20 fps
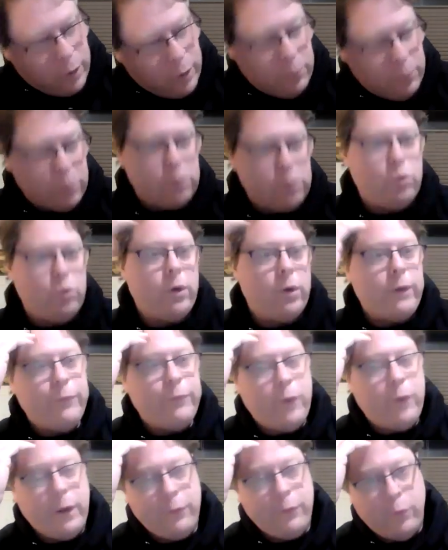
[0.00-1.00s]
almost
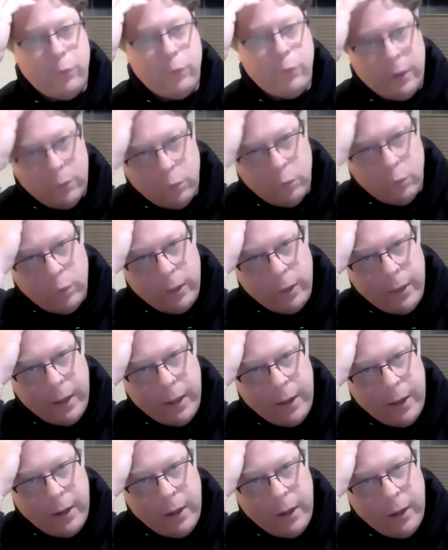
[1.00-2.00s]
25 when they